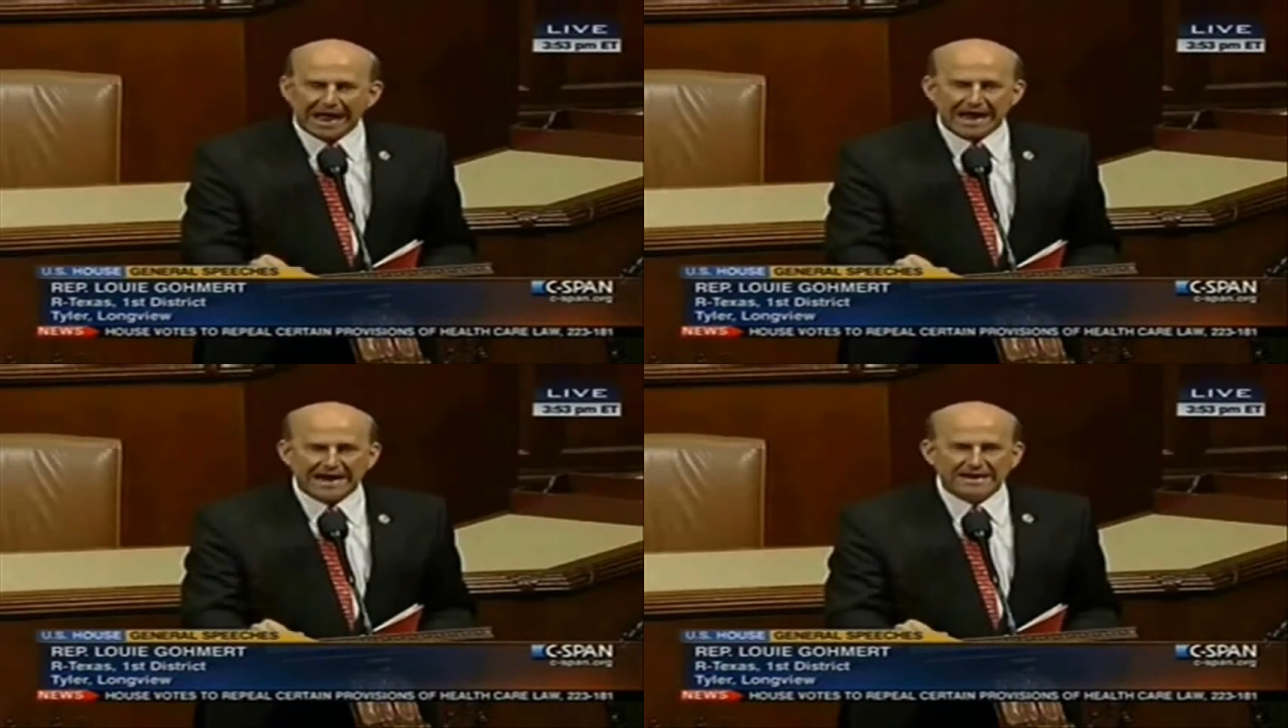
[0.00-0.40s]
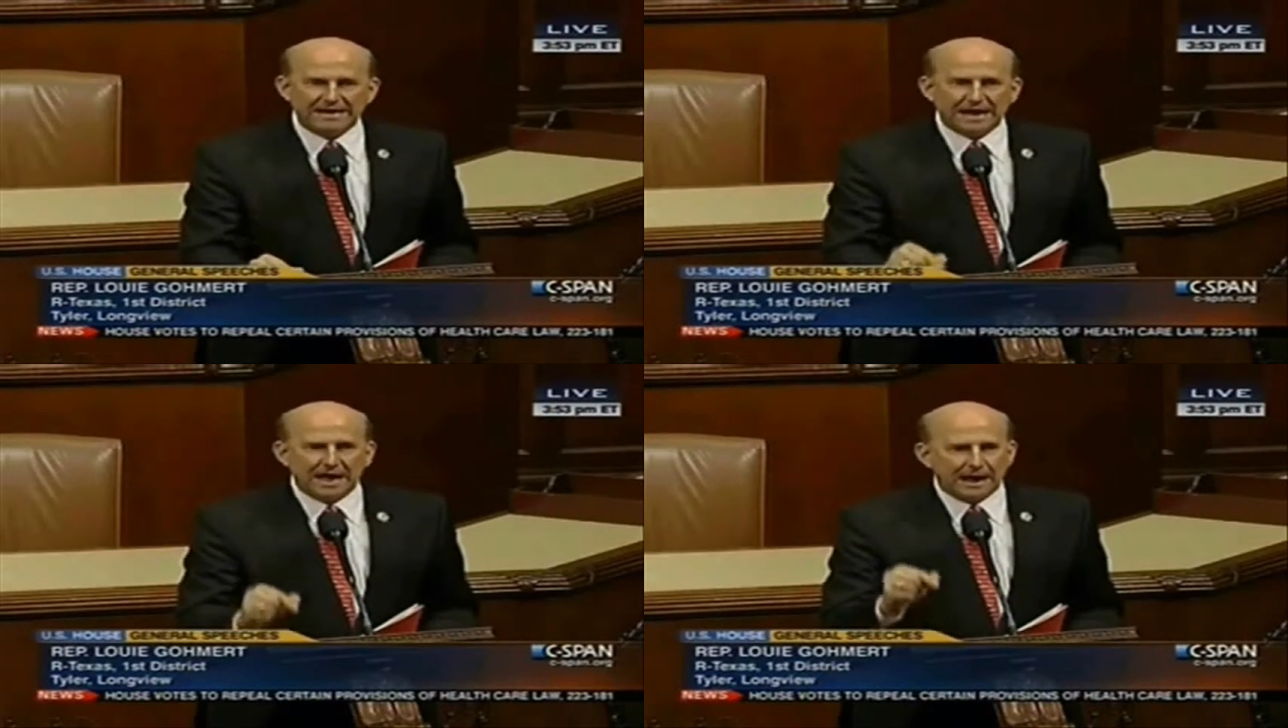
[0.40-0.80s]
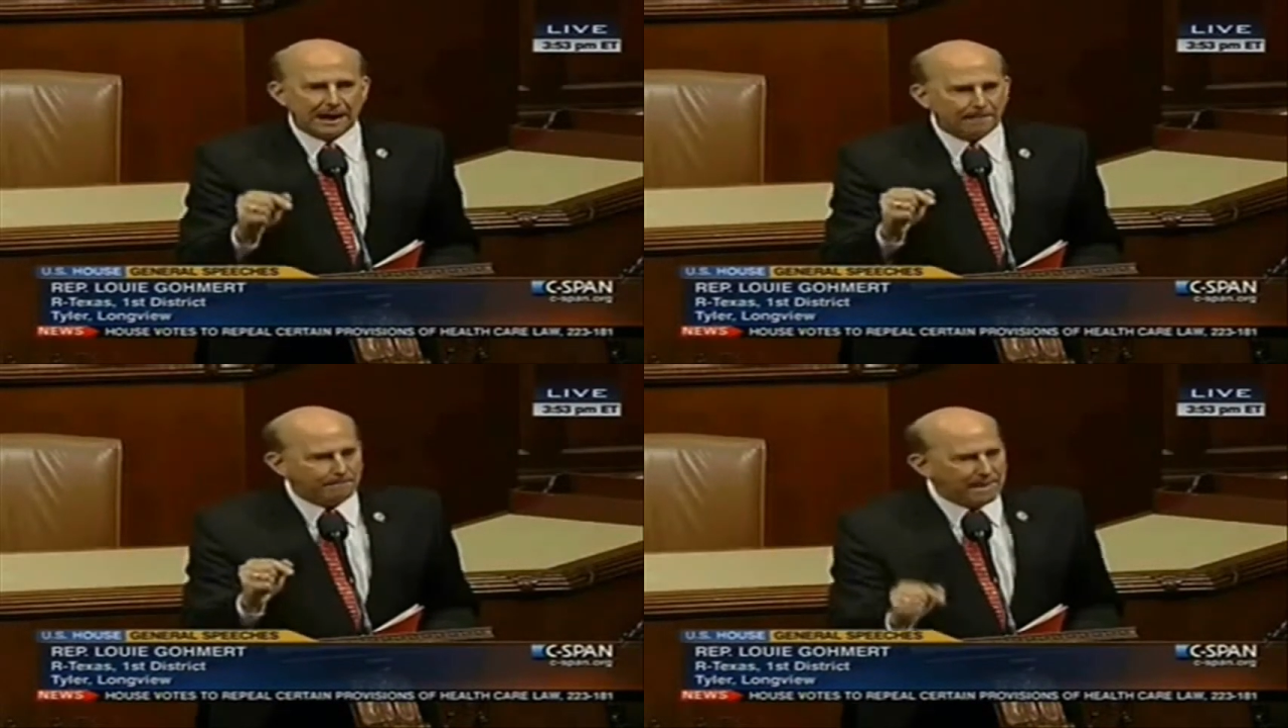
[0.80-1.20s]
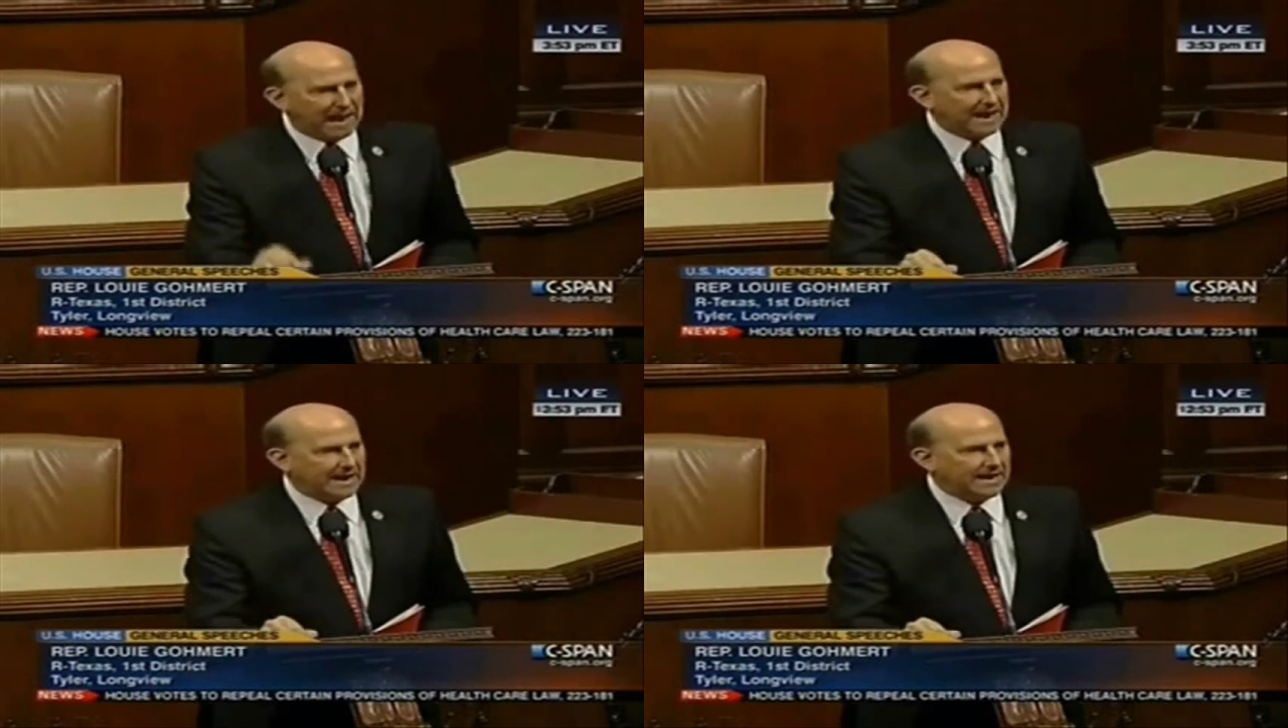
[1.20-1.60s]
aid,
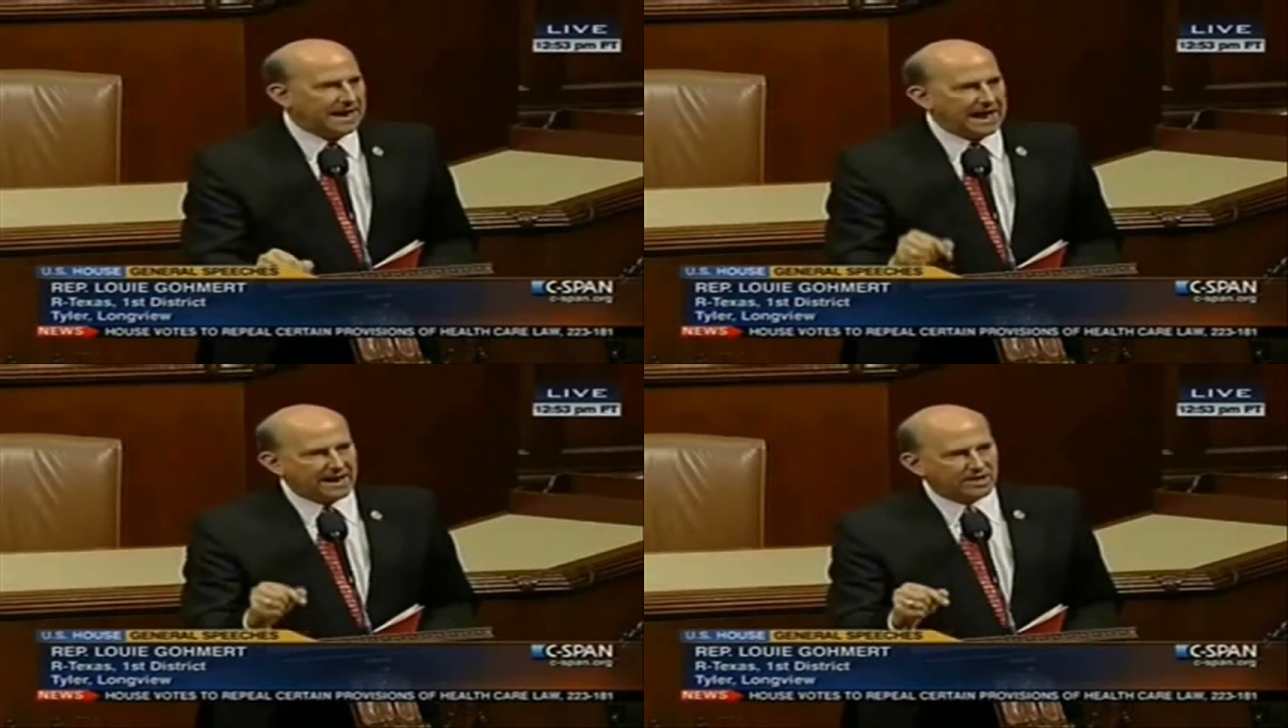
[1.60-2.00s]
abetting,